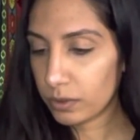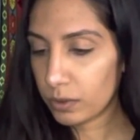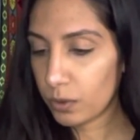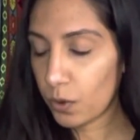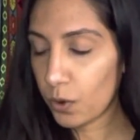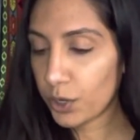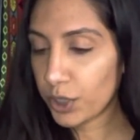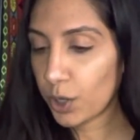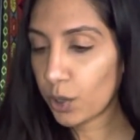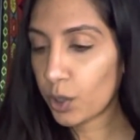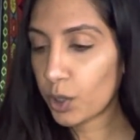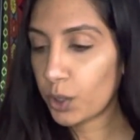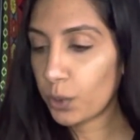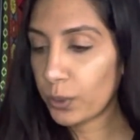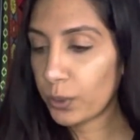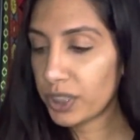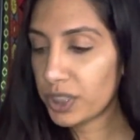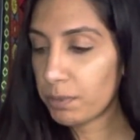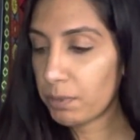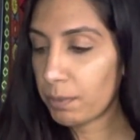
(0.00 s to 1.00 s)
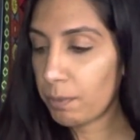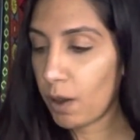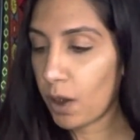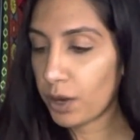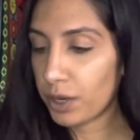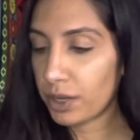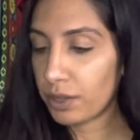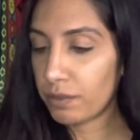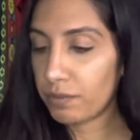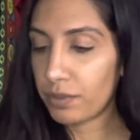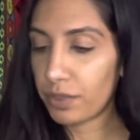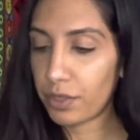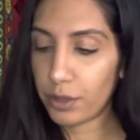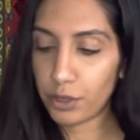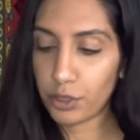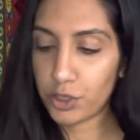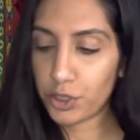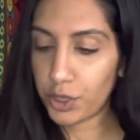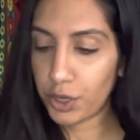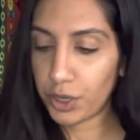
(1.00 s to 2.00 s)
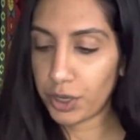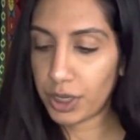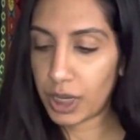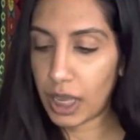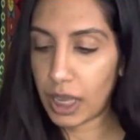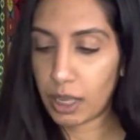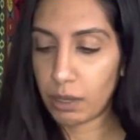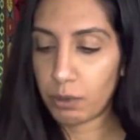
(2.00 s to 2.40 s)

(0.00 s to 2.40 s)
Or you're going to be part of their journey.